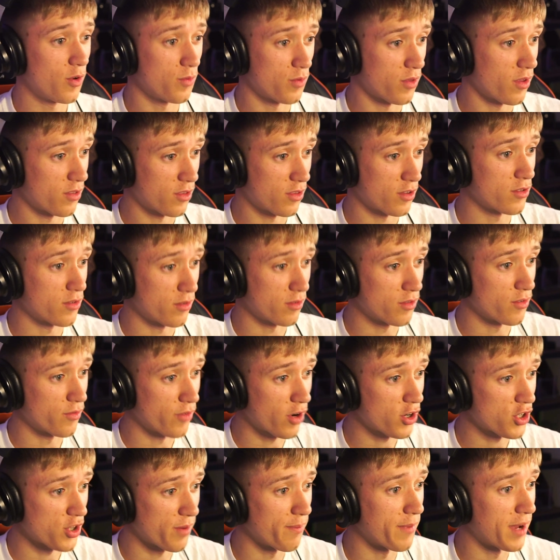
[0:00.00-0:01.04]
the
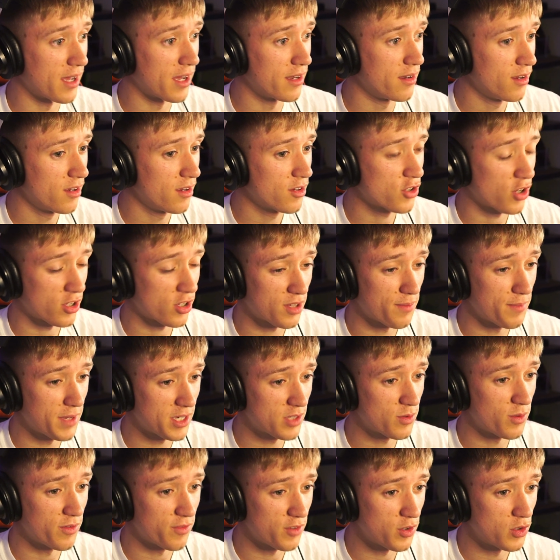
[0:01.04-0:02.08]
Russian man, tried to
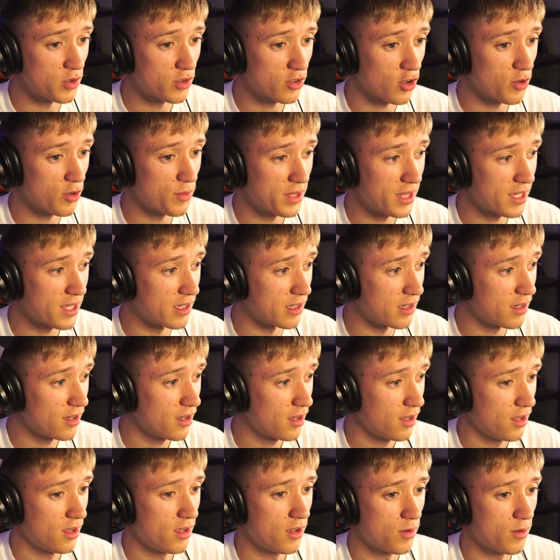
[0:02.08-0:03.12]
mess with you and Toby,
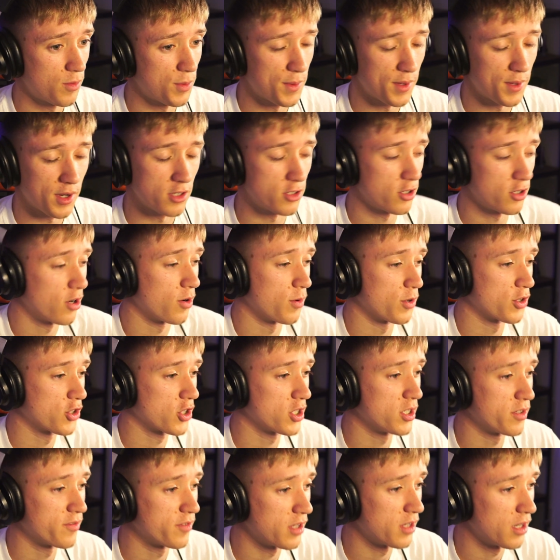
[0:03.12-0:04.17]
then like, yo, we're
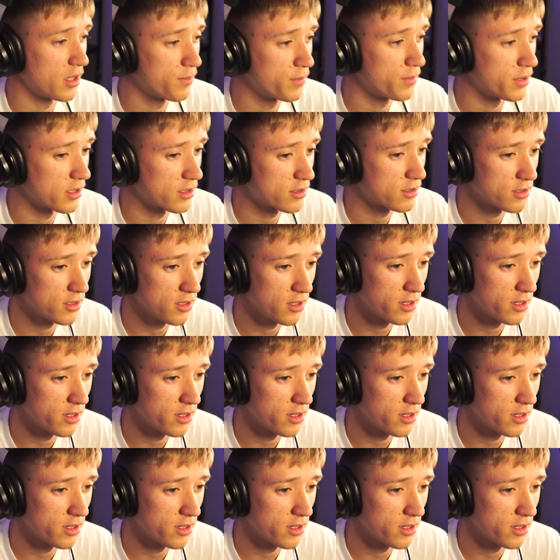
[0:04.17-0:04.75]
training for the Olympics.